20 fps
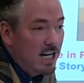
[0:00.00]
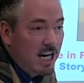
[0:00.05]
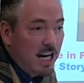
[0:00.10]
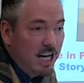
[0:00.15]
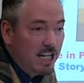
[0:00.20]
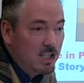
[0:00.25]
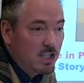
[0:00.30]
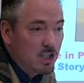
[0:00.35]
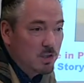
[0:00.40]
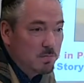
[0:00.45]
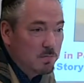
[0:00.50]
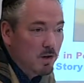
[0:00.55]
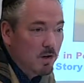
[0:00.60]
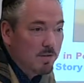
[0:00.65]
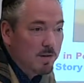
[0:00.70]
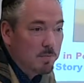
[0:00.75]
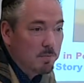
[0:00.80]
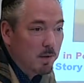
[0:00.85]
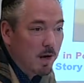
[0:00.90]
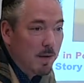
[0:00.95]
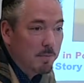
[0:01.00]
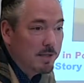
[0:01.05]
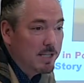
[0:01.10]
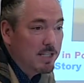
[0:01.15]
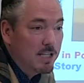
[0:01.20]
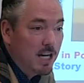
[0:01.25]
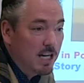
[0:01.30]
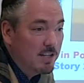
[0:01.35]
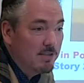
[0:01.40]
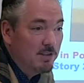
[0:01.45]
it's this movie probably
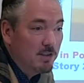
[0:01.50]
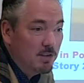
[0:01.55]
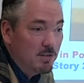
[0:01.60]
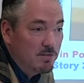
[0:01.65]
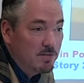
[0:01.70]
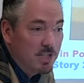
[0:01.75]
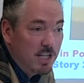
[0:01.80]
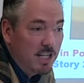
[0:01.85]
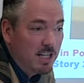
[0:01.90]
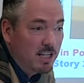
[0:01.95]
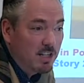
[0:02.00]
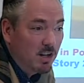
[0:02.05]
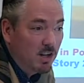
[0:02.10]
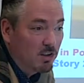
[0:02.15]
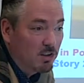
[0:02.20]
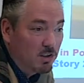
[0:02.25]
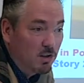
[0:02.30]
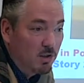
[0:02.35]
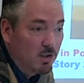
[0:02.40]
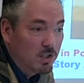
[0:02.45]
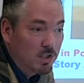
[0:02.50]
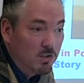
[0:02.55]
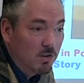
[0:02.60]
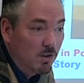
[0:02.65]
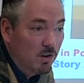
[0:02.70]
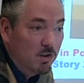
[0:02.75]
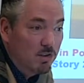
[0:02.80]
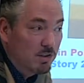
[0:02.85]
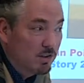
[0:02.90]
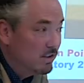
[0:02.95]
none of you have seen called Toy
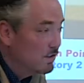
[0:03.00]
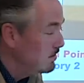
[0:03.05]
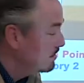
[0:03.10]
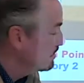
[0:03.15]
Story 2.